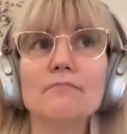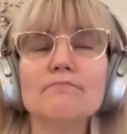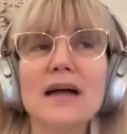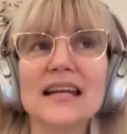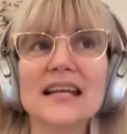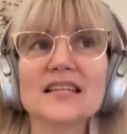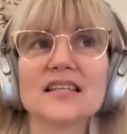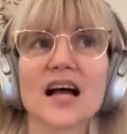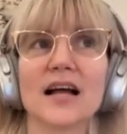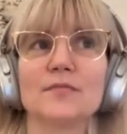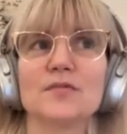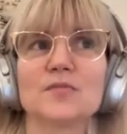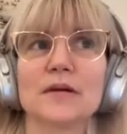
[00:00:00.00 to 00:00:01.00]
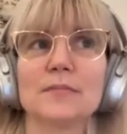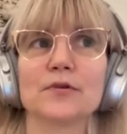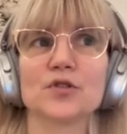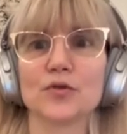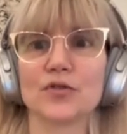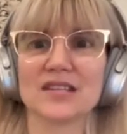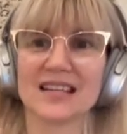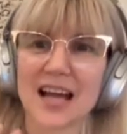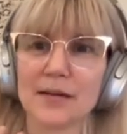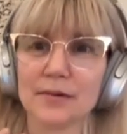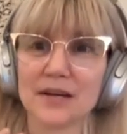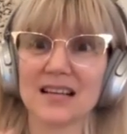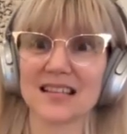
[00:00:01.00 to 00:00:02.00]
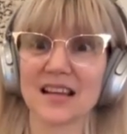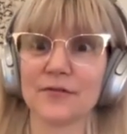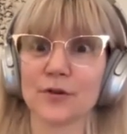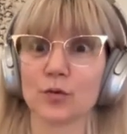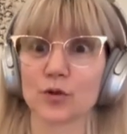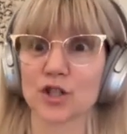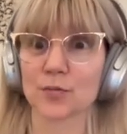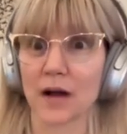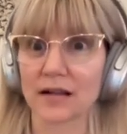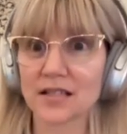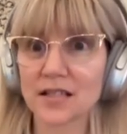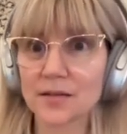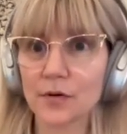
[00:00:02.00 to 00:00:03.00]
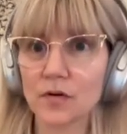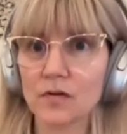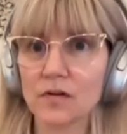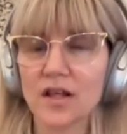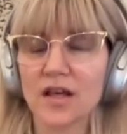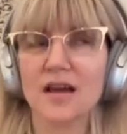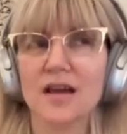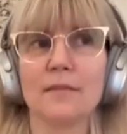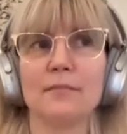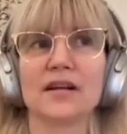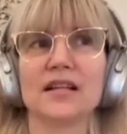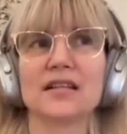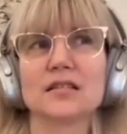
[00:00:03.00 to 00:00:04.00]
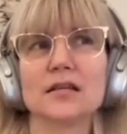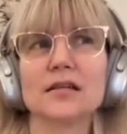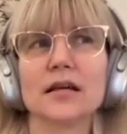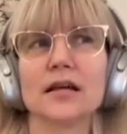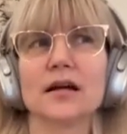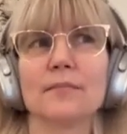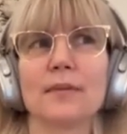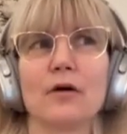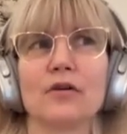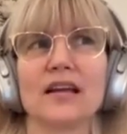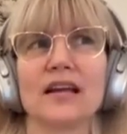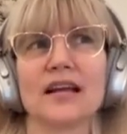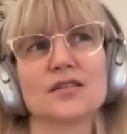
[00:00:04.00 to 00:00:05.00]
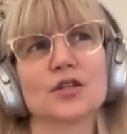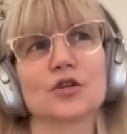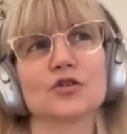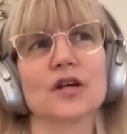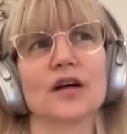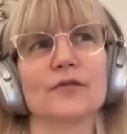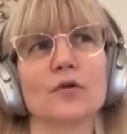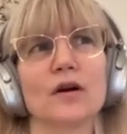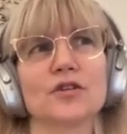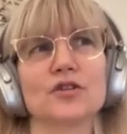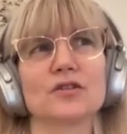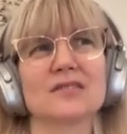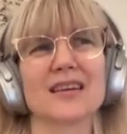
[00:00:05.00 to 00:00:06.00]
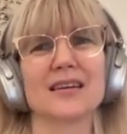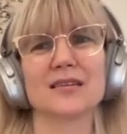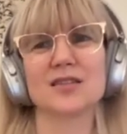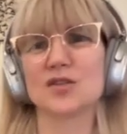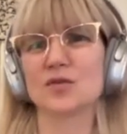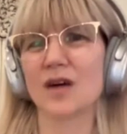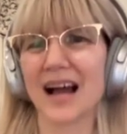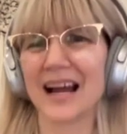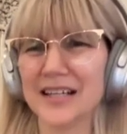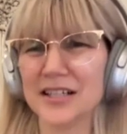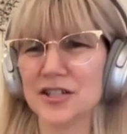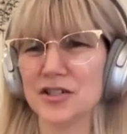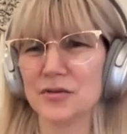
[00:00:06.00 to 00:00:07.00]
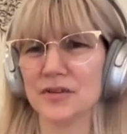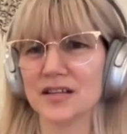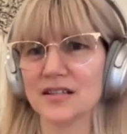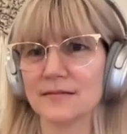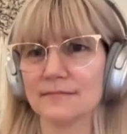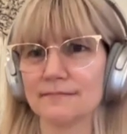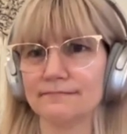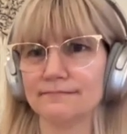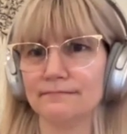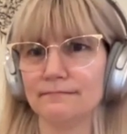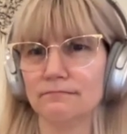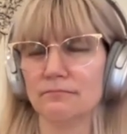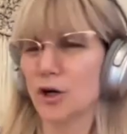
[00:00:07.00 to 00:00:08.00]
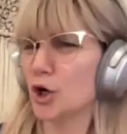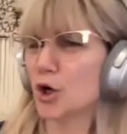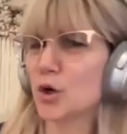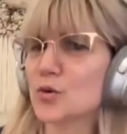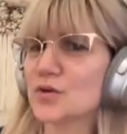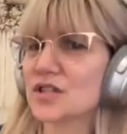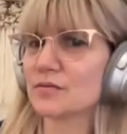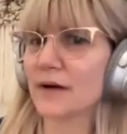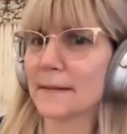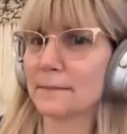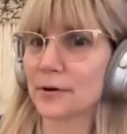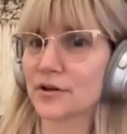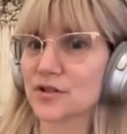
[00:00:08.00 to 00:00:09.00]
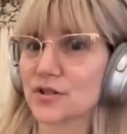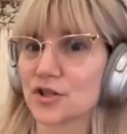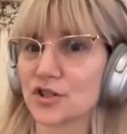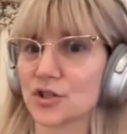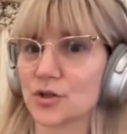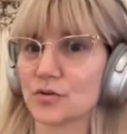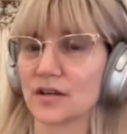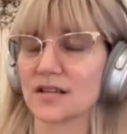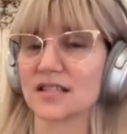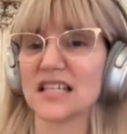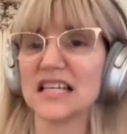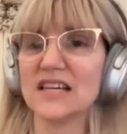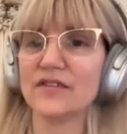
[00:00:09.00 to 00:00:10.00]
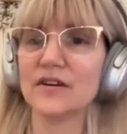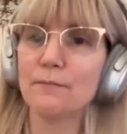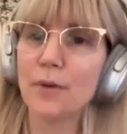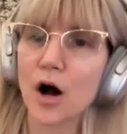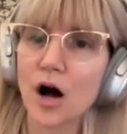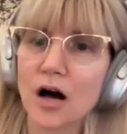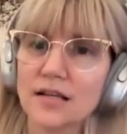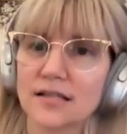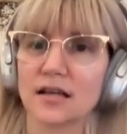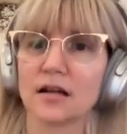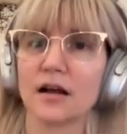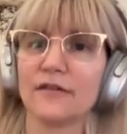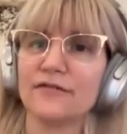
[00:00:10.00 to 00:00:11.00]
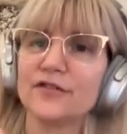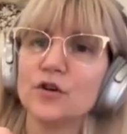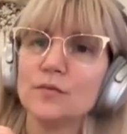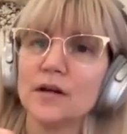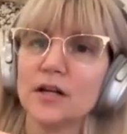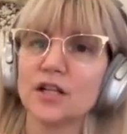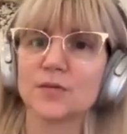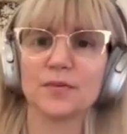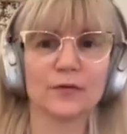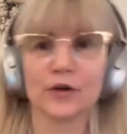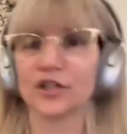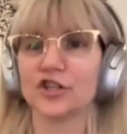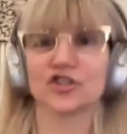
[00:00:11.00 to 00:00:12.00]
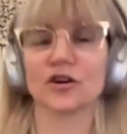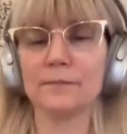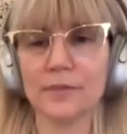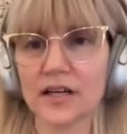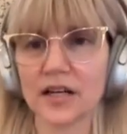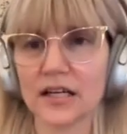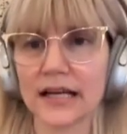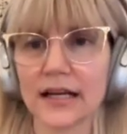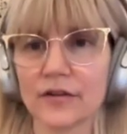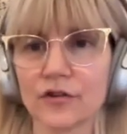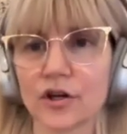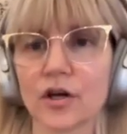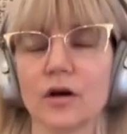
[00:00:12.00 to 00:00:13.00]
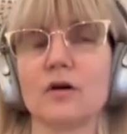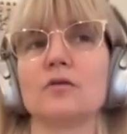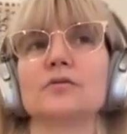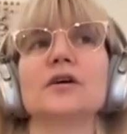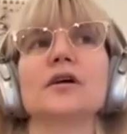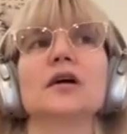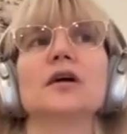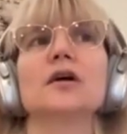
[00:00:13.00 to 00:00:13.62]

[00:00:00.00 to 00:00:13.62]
Many times people do this again because they feel responsible, but it's thinking about and asking yourself questions like, do I need to do this? Who's the right person to do this? Even pausing a few minutes before you jump in and get in the code.